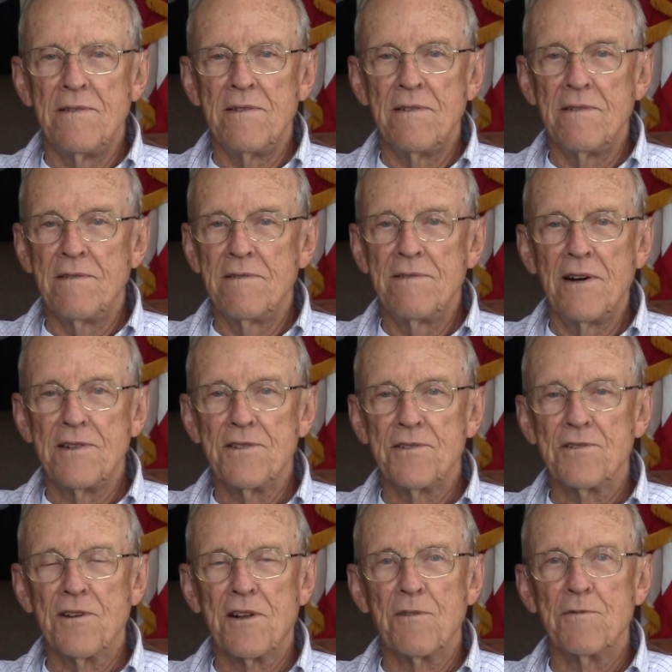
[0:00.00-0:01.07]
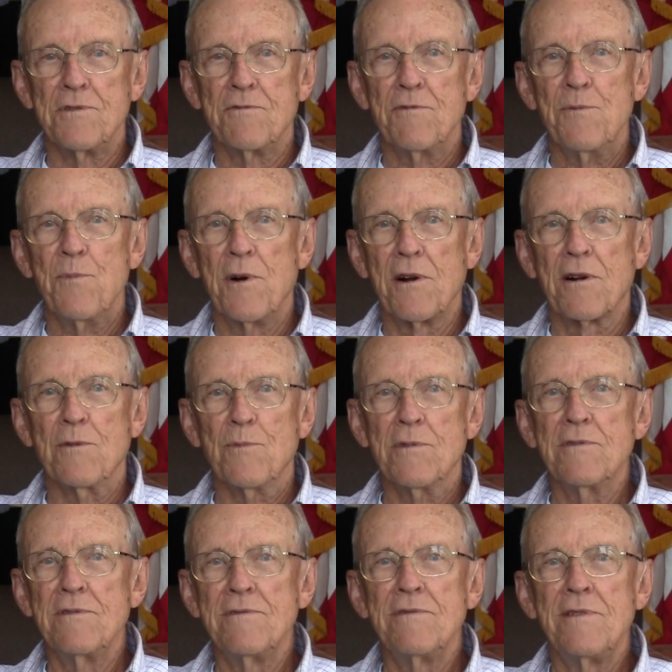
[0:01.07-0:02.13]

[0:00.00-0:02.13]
No, I just thought it was remarkable.